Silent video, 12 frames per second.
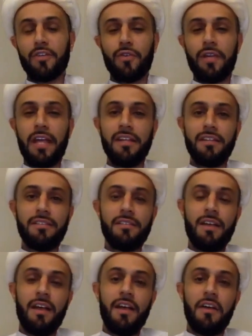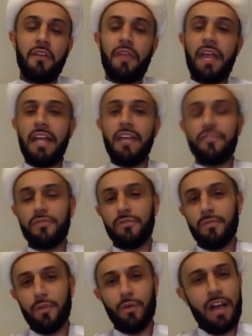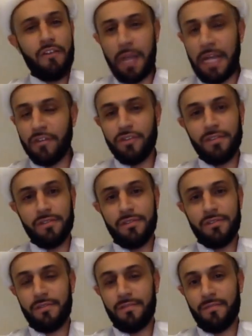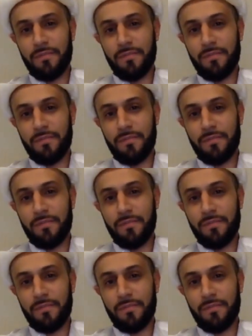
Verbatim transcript: created of haste. We don't have patience.